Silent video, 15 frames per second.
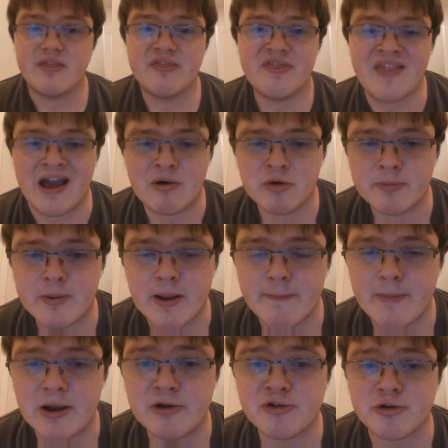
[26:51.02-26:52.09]
That would be a
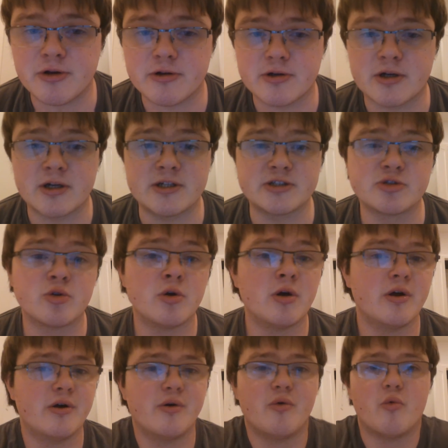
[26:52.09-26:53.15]
major deal, because
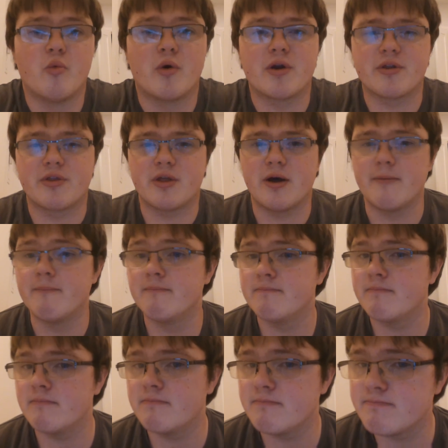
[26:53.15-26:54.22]
one of the
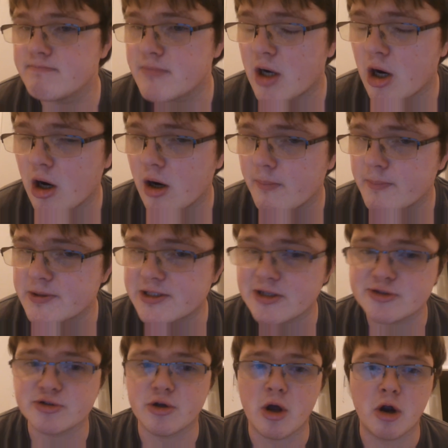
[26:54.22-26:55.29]

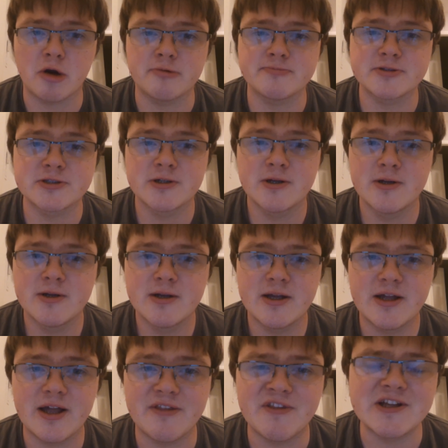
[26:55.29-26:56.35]
potential harms
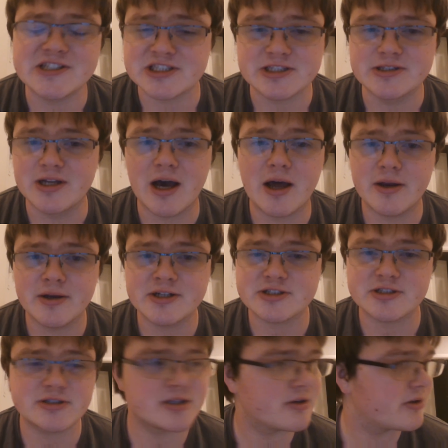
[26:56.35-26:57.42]
that's not
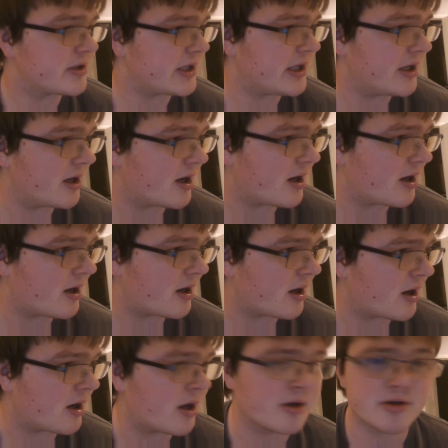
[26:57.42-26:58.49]
necessarily
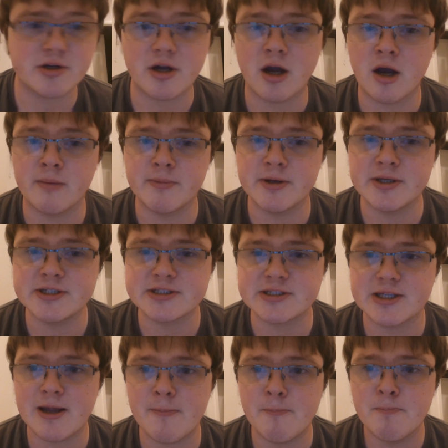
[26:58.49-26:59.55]
uncommon is
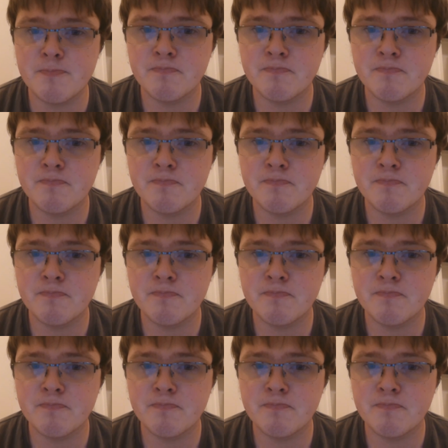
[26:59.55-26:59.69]
that